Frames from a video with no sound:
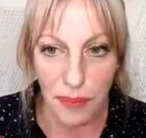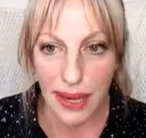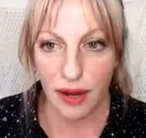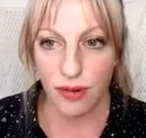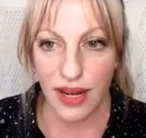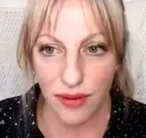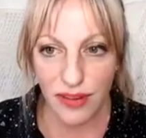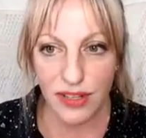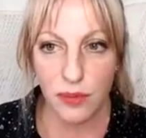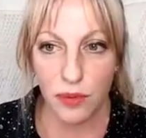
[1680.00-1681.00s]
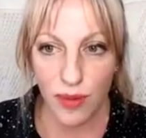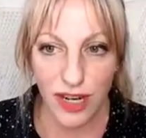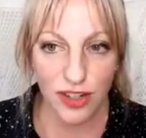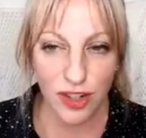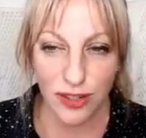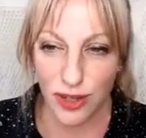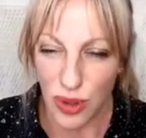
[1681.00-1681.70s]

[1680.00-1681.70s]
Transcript: epic creative inspiration.